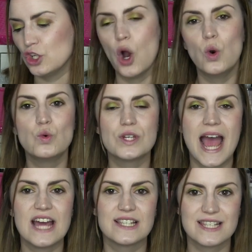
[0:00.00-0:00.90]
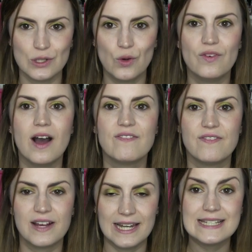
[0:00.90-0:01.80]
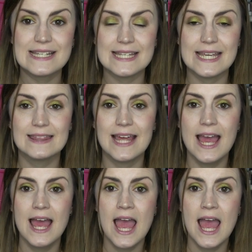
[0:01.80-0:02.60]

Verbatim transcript: gold and silver glitters in there.